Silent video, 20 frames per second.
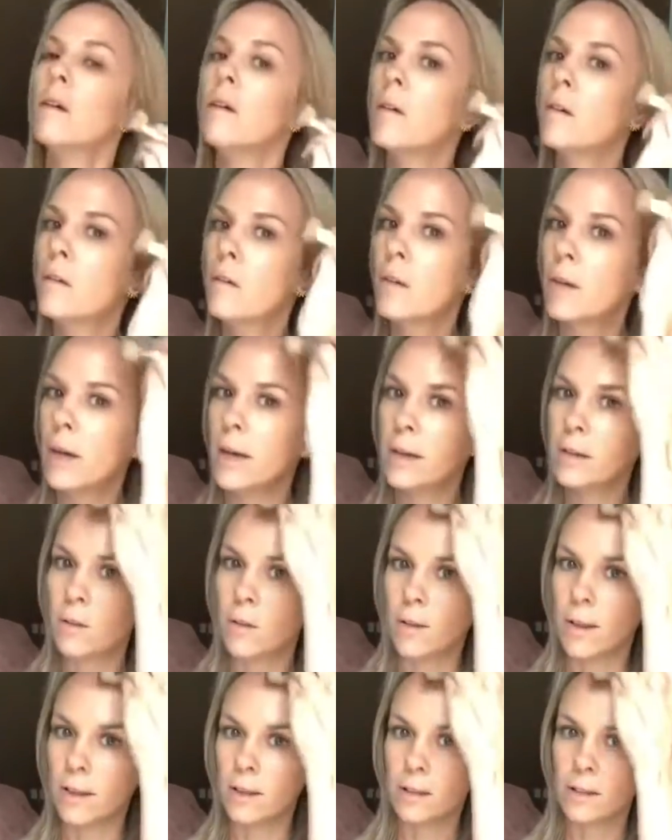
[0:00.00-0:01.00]
Okay, so
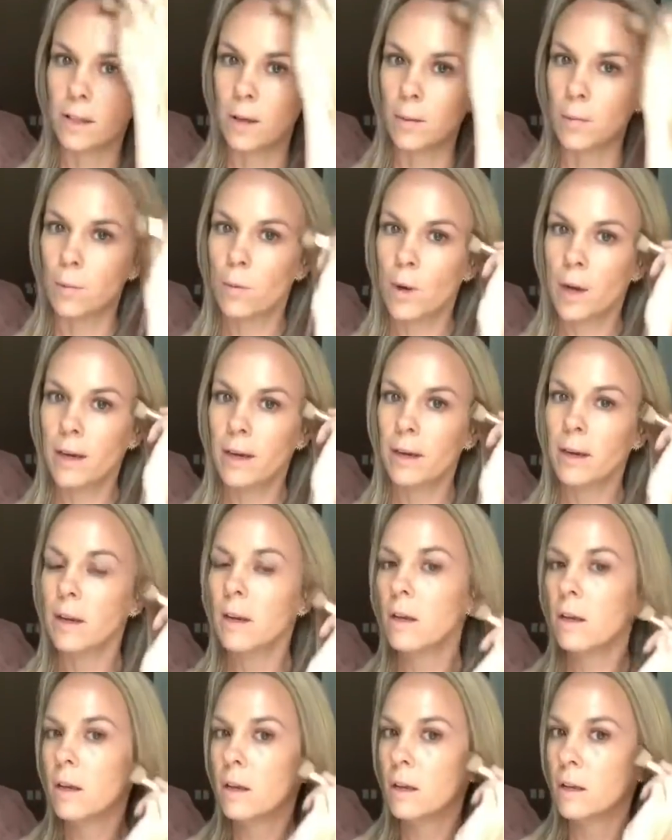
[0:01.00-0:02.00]
that's step 1.
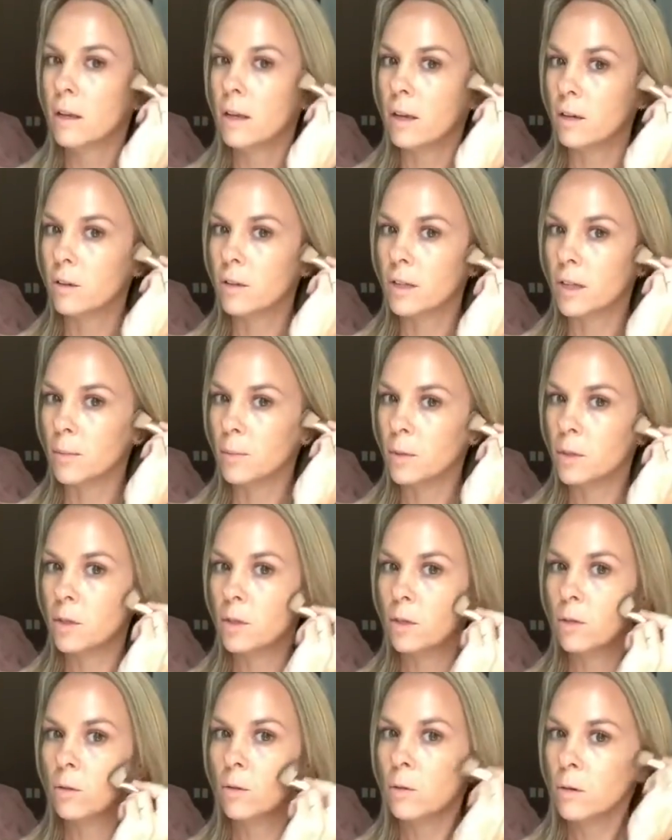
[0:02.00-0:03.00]
Here's step 2.